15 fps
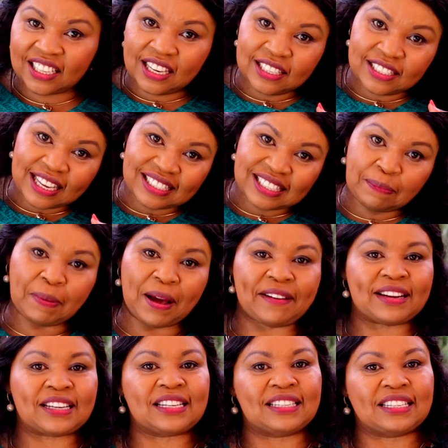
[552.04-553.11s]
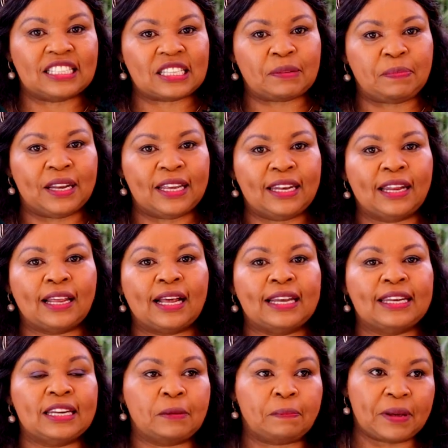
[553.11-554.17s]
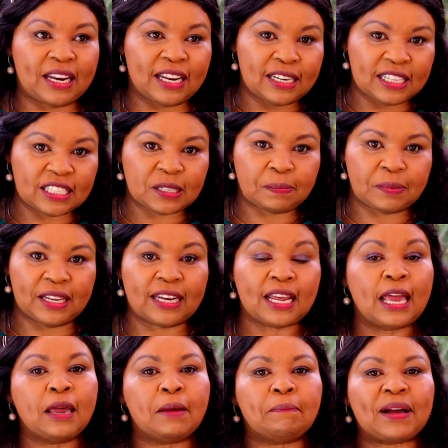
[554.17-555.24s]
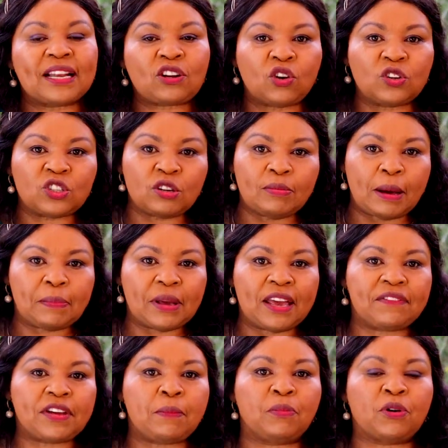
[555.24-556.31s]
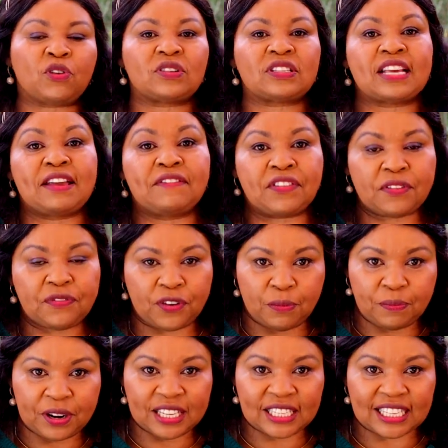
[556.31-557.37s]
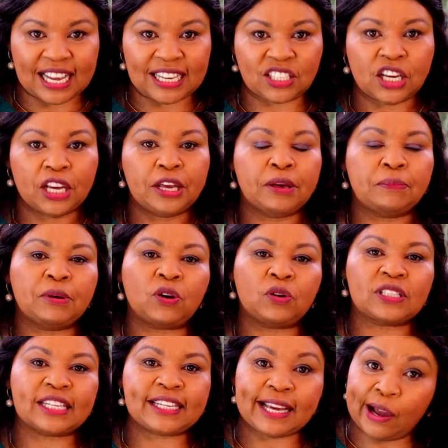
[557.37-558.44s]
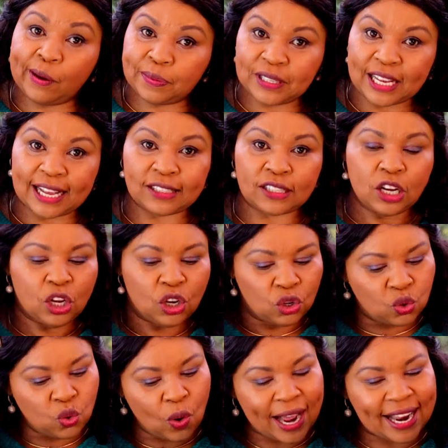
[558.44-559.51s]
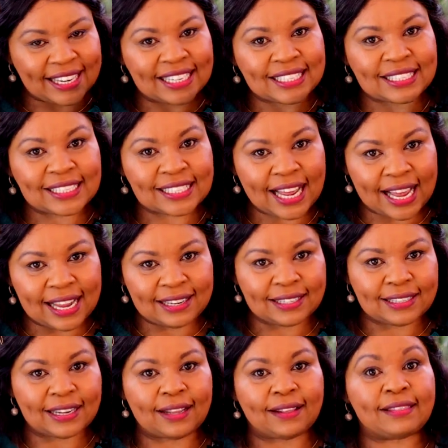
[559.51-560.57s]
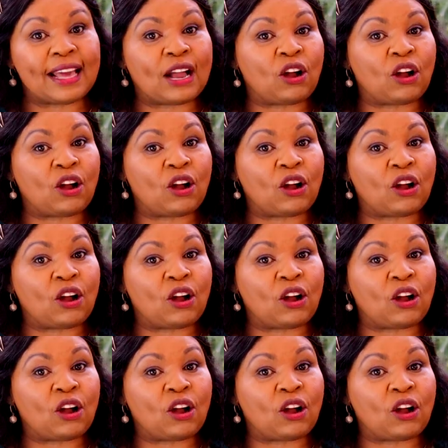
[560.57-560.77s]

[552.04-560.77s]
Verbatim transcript: is a separate discipline, an independent discipline. But consumer behavior borrows heavily from research because it helps us to understand the